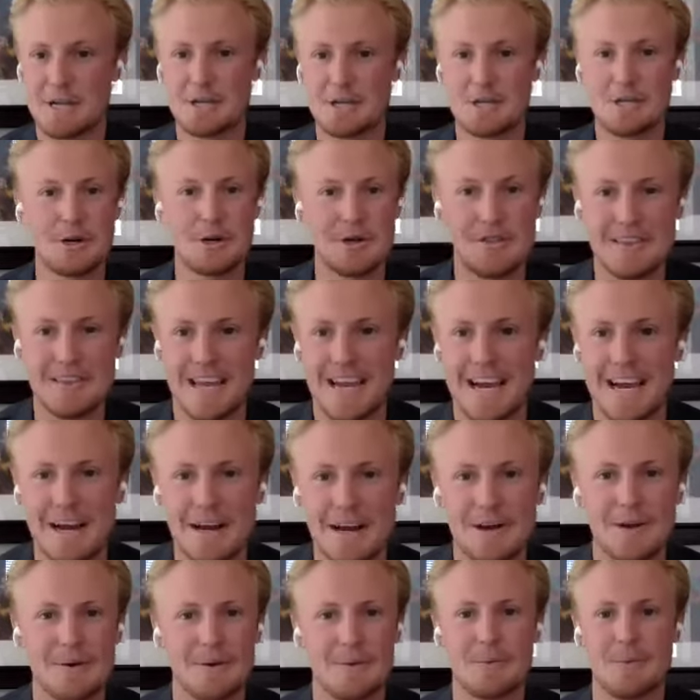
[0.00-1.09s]
you're
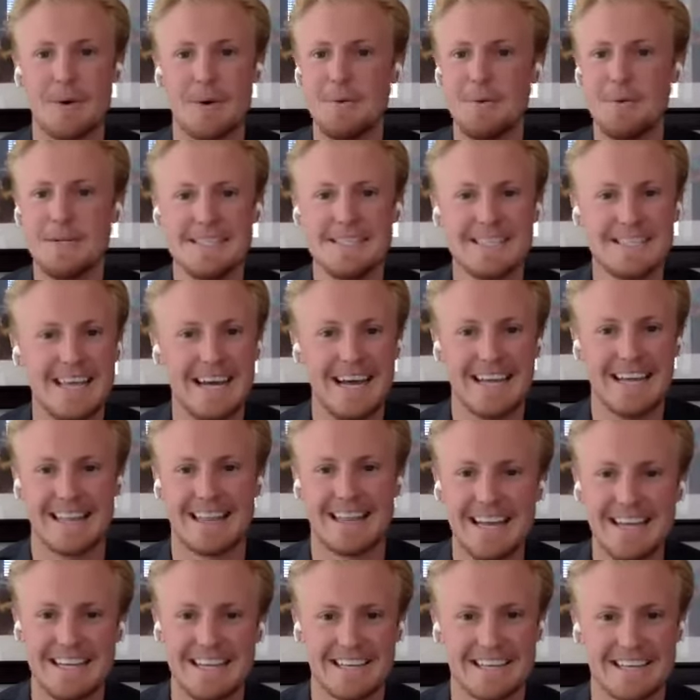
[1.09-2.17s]
there, what was that
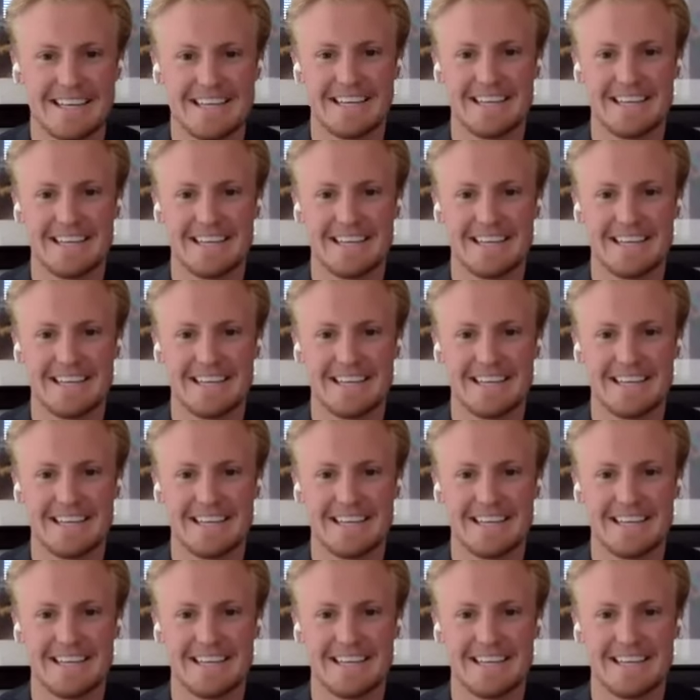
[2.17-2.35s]
like?